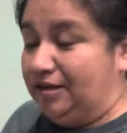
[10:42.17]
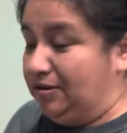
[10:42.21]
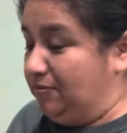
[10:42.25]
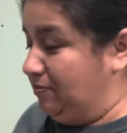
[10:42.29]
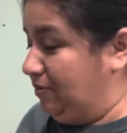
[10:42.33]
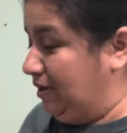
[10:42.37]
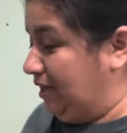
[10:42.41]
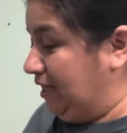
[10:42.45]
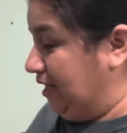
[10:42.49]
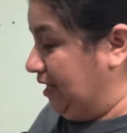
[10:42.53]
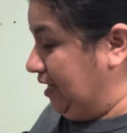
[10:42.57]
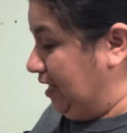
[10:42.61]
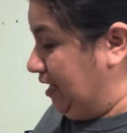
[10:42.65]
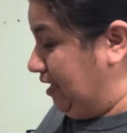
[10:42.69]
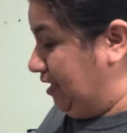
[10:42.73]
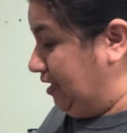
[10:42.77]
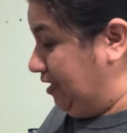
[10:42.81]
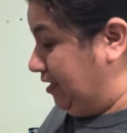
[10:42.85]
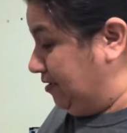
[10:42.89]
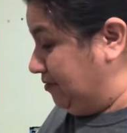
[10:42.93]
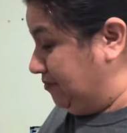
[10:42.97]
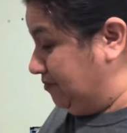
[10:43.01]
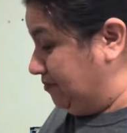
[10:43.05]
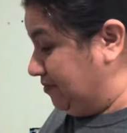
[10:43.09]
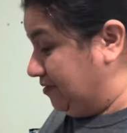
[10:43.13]
But
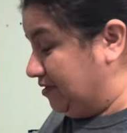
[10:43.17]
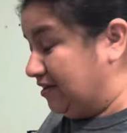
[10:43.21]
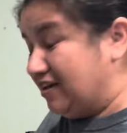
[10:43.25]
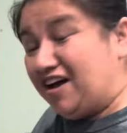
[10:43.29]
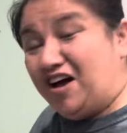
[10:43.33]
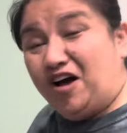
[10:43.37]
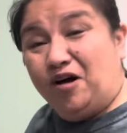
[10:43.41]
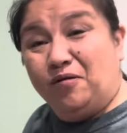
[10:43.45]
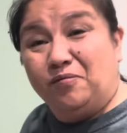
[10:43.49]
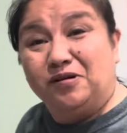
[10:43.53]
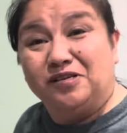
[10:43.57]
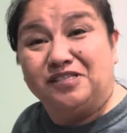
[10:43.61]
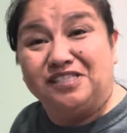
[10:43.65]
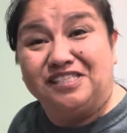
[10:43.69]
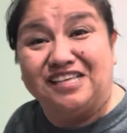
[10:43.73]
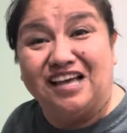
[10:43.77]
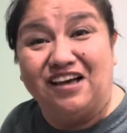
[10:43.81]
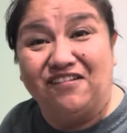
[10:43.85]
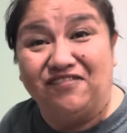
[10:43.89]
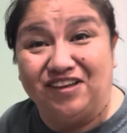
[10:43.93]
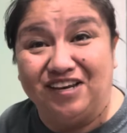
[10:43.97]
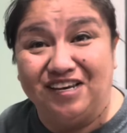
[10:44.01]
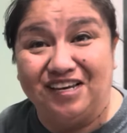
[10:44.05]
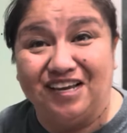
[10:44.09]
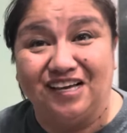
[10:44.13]
almost
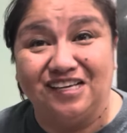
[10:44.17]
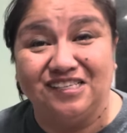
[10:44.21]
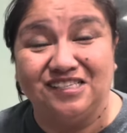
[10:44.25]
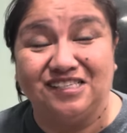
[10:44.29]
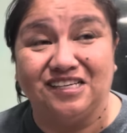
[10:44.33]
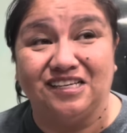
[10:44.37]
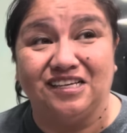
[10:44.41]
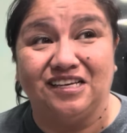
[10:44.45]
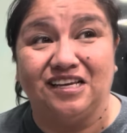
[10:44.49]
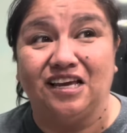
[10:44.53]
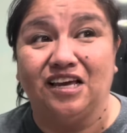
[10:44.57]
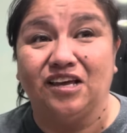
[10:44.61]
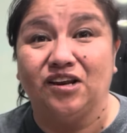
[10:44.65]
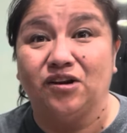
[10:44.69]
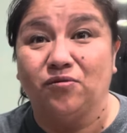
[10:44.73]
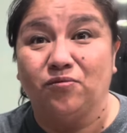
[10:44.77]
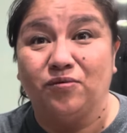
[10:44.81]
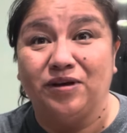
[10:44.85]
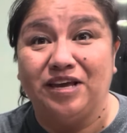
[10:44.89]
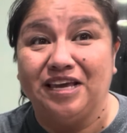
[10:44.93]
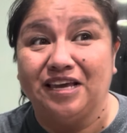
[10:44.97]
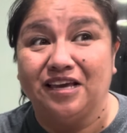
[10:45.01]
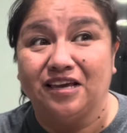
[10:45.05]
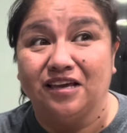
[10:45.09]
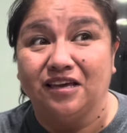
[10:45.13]
7 dozen in a
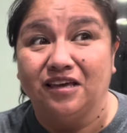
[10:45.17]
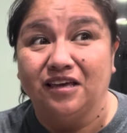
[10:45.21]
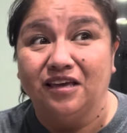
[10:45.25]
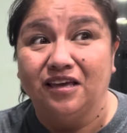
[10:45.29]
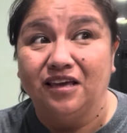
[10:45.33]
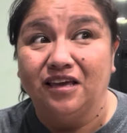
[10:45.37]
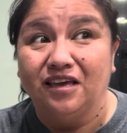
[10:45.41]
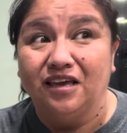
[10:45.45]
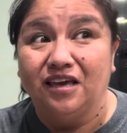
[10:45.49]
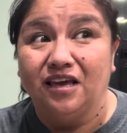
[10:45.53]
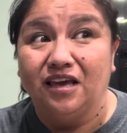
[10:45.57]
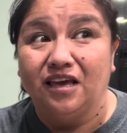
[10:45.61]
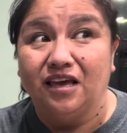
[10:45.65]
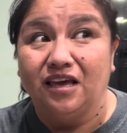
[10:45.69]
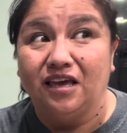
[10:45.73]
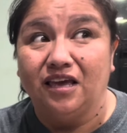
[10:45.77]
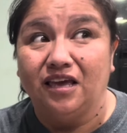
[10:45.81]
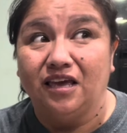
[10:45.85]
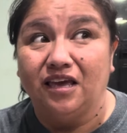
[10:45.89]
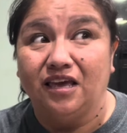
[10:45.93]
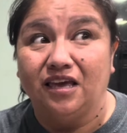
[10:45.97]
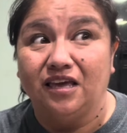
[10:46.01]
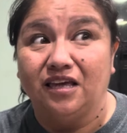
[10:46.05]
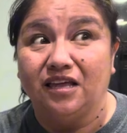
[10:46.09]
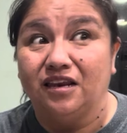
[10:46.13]
week
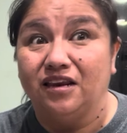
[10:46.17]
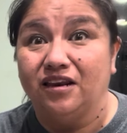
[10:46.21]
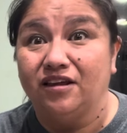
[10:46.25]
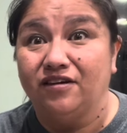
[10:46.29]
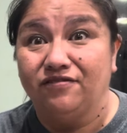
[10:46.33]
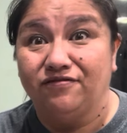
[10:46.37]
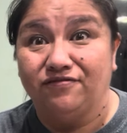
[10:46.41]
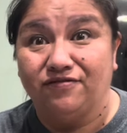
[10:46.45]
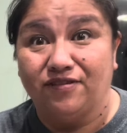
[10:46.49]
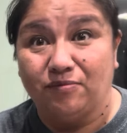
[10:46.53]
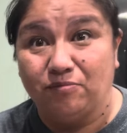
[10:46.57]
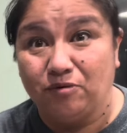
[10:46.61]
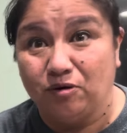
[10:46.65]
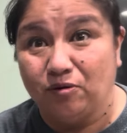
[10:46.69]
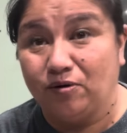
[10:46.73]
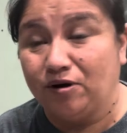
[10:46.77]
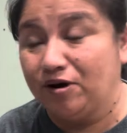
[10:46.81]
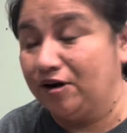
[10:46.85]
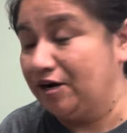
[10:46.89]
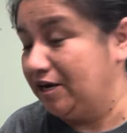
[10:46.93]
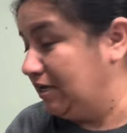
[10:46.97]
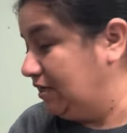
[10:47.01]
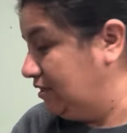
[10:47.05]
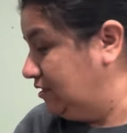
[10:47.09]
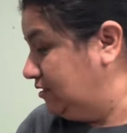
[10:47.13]
in
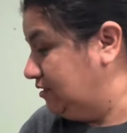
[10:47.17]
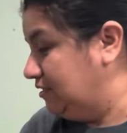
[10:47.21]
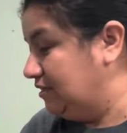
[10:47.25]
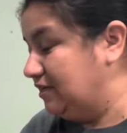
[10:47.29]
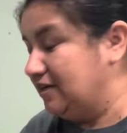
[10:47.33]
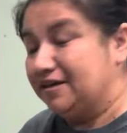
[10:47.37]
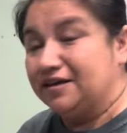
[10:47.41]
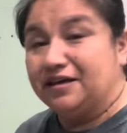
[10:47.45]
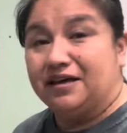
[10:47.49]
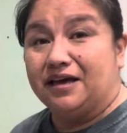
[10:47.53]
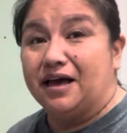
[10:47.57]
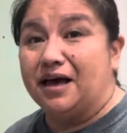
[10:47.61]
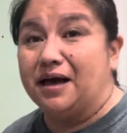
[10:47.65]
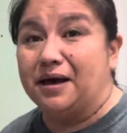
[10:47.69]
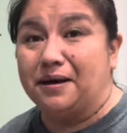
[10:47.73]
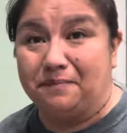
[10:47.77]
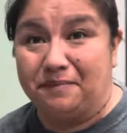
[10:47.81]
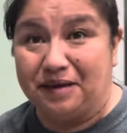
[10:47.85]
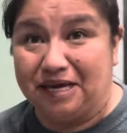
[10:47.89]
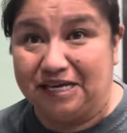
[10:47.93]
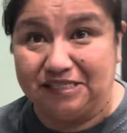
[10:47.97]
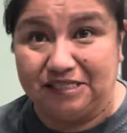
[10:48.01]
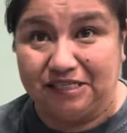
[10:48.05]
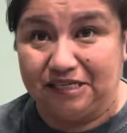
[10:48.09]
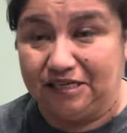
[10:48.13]
February.
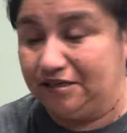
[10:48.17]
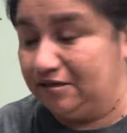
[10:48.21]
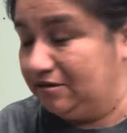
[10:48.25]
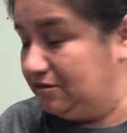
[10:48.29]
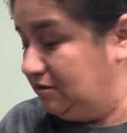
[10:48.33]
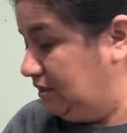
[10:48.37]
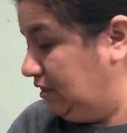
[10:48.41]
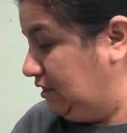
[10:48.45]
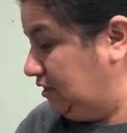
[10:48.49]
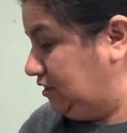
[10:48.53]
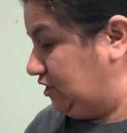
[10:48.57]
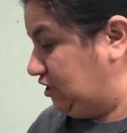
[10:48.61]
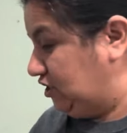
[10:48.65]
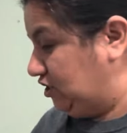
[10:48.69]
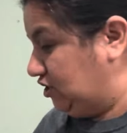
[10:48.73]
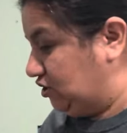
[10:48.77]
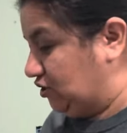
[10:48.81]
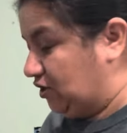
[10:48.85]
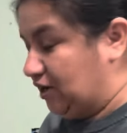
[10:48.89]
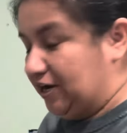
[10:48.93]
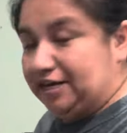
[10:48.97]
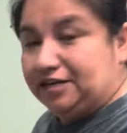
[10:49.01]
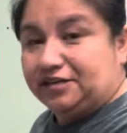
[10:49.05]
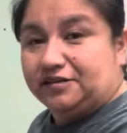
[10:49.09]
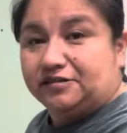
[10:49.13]
Amazing. It's just
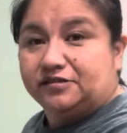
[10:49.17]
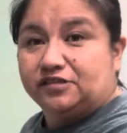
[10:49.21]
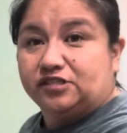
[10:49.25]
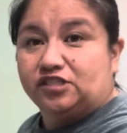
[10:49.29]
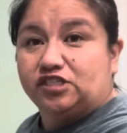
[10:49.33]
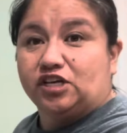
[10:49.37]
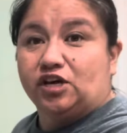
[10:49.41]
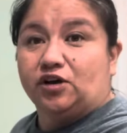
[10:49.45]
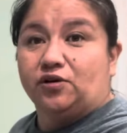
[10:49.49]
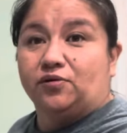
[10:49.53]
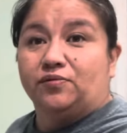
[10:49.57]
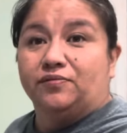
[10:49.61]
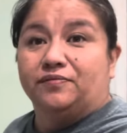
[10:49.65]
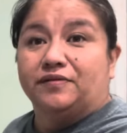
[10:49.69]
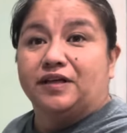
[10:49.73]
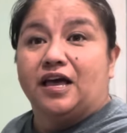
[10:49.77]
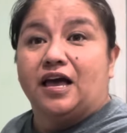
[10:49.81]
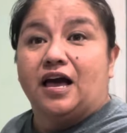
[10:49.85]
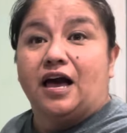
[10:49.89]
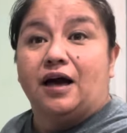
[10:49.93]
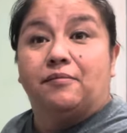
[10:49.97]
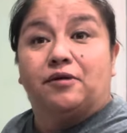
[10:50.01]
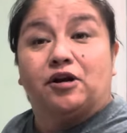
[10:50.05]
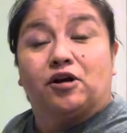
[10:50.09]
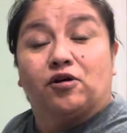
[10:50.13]
great. So
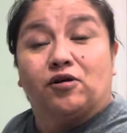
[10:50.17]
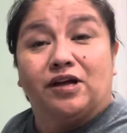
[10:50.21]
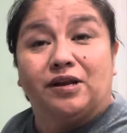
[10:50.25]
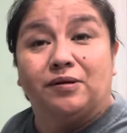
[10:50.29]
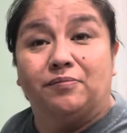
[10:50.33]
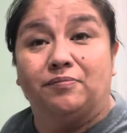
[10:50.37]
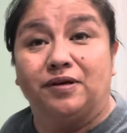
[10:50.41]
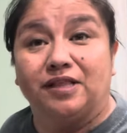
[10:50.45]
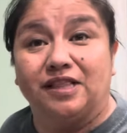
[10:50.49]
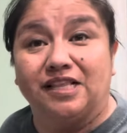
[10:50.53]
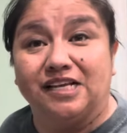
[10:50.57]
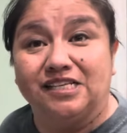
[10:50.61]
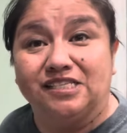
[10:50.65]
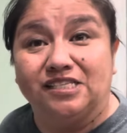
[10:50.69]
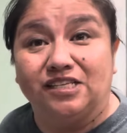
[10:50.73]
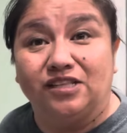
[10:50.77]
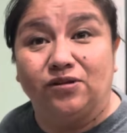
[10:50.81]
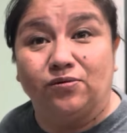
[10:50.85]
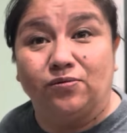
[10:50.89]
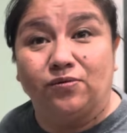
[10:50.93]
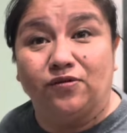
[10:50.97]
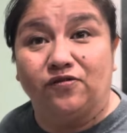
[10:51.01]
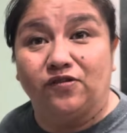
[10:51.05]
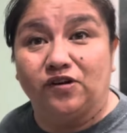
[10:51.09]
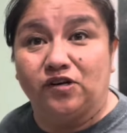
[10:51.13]
I'm going to go ahead and put these in the
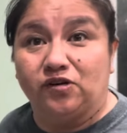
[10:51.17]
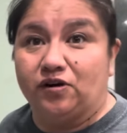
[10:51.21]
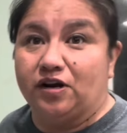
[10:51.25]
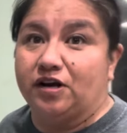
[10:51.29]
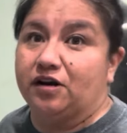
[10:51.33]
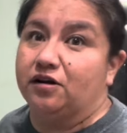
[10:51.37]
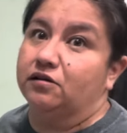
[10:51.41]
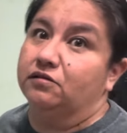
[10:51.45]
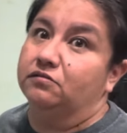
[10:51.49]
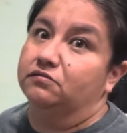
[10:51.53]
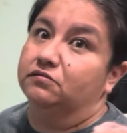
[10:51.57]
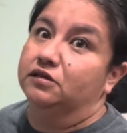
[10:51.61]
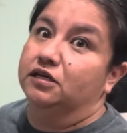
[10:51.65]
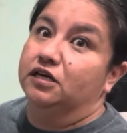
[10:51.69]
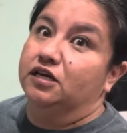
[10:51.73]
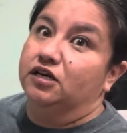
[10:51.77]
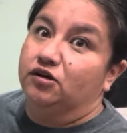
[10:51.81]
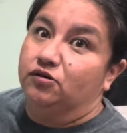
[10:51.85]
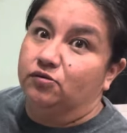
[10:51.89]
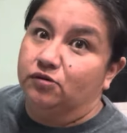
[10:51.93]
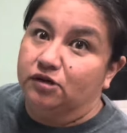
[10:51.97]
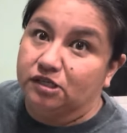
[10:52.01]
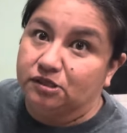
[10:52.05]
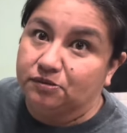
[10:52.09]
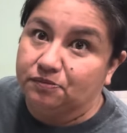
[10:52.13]
refrigerator.
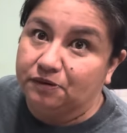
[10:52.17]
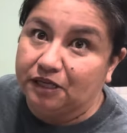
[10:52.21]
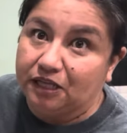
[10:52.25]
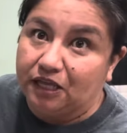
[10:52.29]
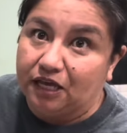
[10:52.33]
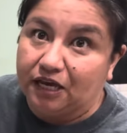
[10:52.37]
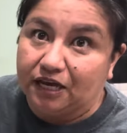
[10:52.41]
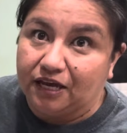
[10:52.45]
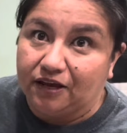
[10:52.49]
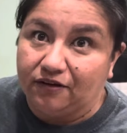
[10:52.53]
Wish me luck.